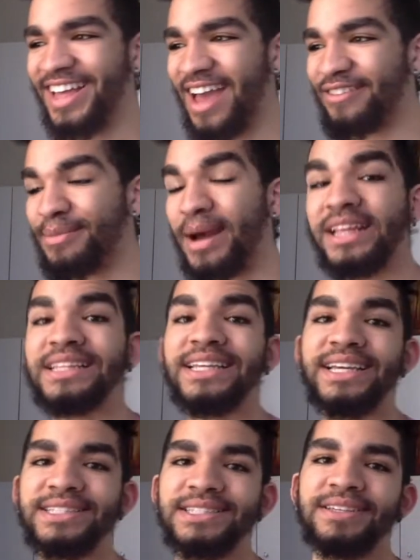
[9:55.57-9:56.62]
Everybody
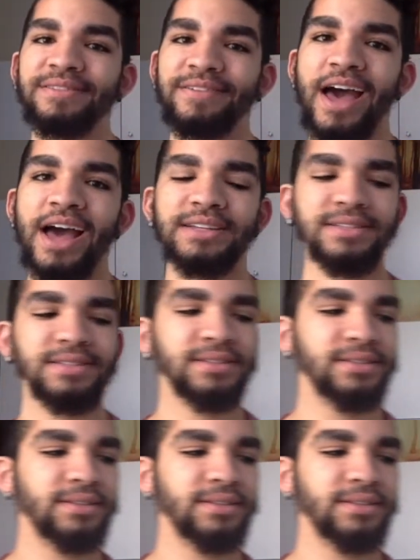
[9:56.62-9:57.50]
needs to fast.